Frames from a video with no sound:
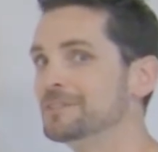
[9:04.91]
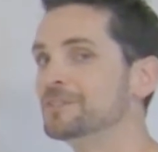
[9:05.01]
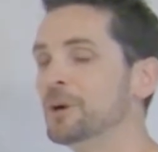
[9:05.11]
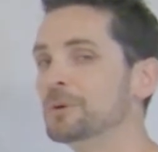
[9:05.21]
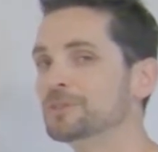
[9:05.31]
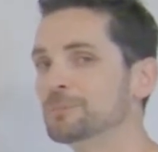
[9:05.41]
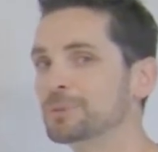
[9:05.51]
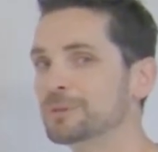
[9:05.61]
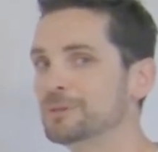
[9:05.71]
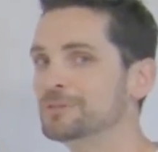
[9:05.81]
is going to
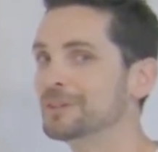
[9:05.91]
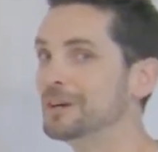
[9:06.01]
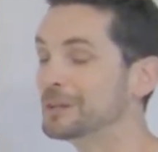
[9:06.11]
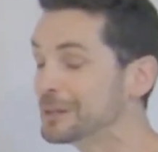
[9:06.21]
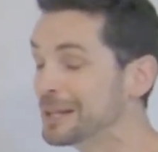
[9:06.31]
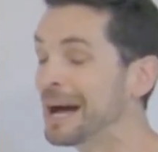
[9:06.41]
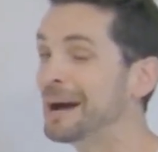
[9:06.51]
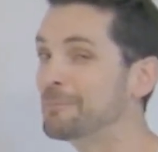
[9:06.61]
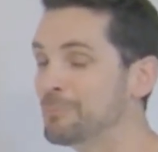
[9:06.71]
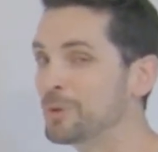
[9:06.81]
produce a
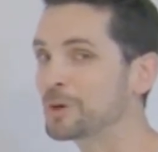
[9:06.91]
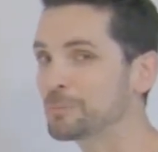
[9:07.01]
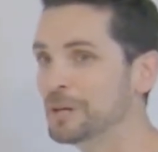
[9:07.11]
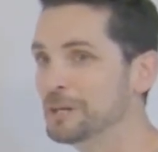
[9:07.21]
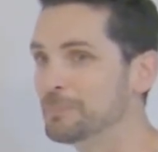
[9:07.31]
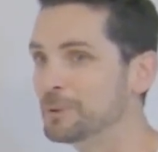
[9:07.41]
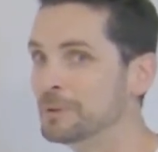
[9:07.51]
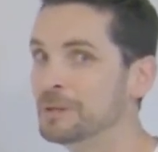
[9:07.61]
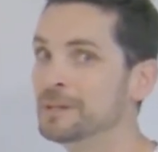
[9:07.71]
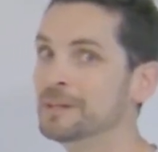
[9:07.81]
lot more people